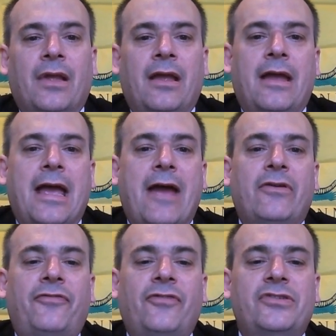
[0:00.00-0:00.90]
Harry
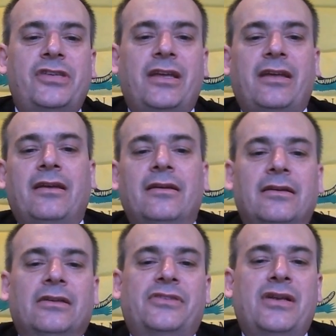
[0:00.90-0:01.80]
Frazee
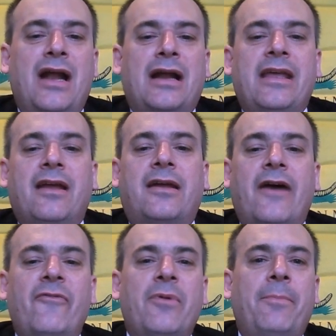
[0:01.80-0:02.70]
did not get a
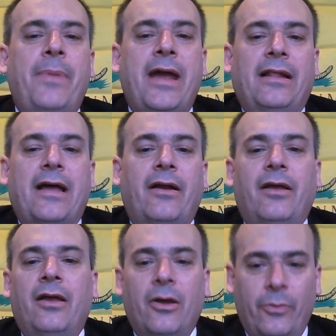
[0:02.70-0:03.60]
government bailout
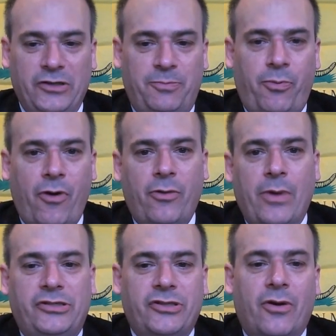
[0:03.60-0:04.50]
when his Broadway
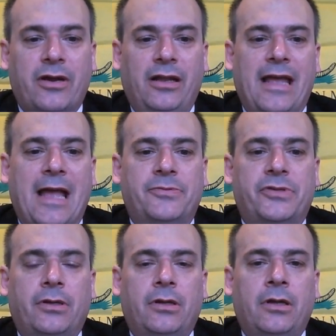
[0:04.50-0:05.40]
show collapsed.
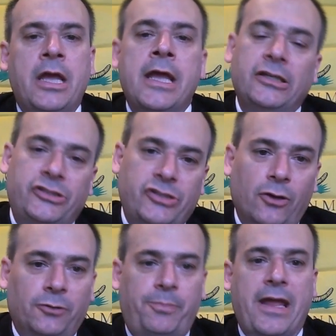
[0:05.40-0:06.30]
He
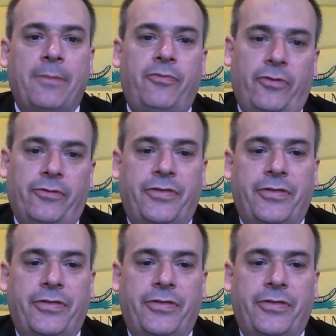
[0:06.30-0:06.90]
sold Babe Ruth.